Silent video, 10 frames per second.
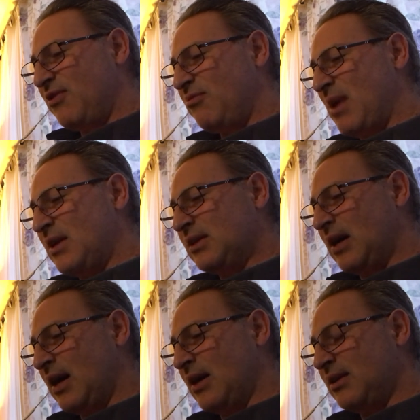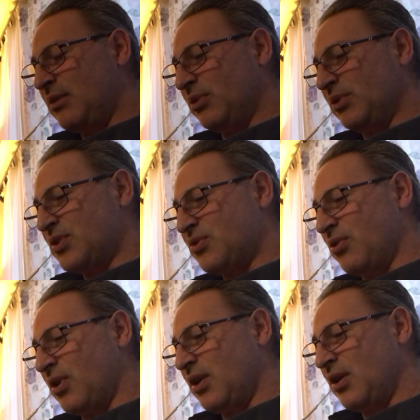of mankind he will
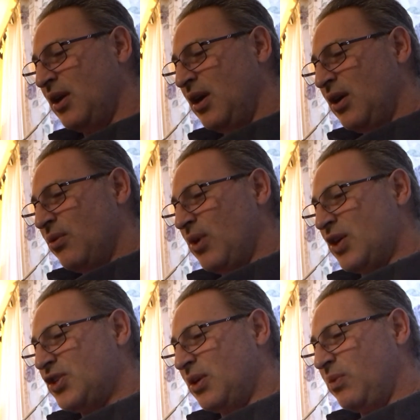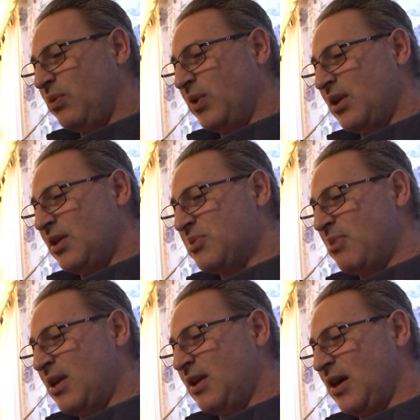destroy. Russia will witness
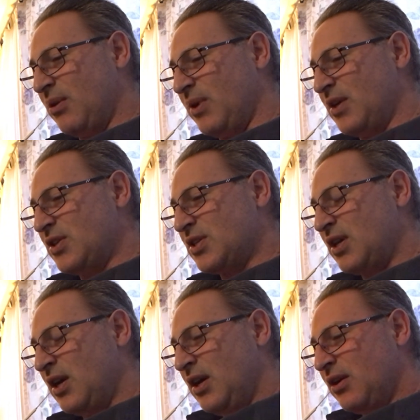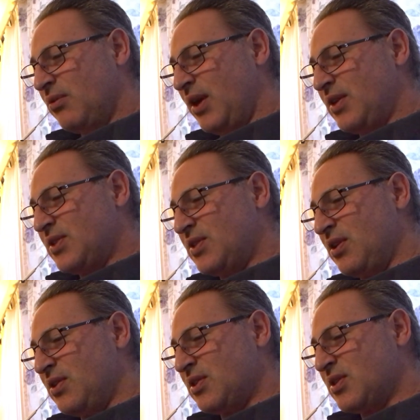many outrages. Great
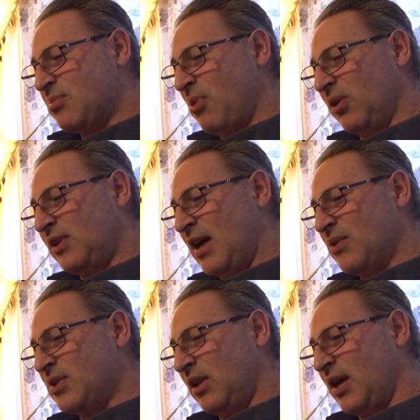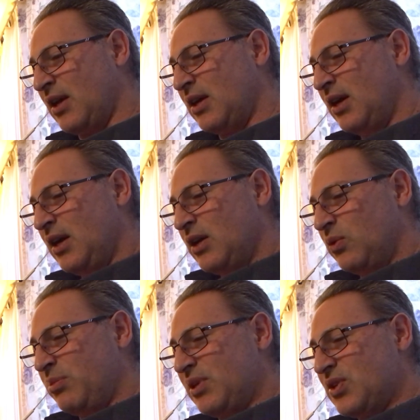cities and small towns alike
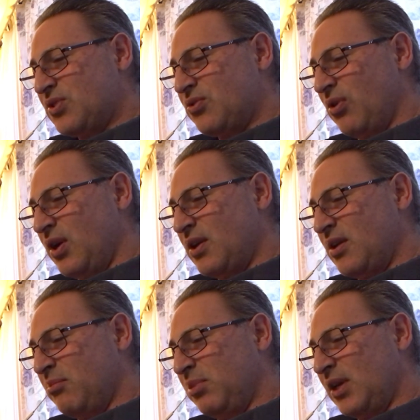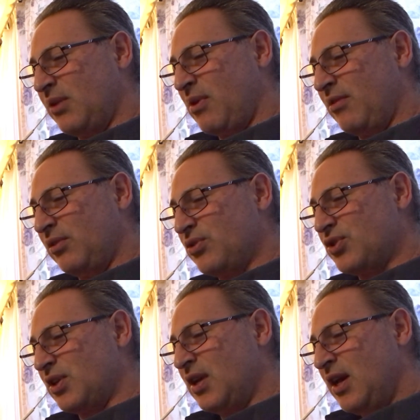will be destroyed in a bloody
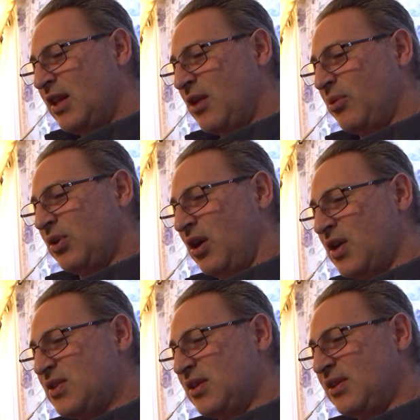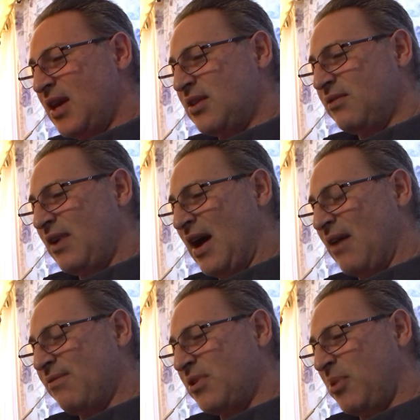revolution that will cause the death of
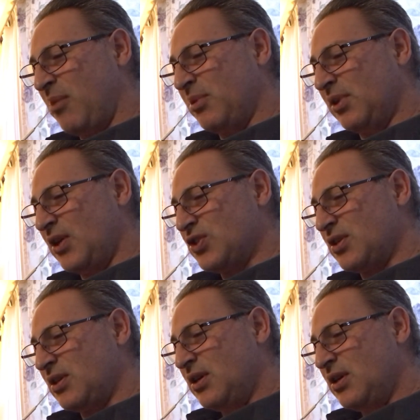half the population.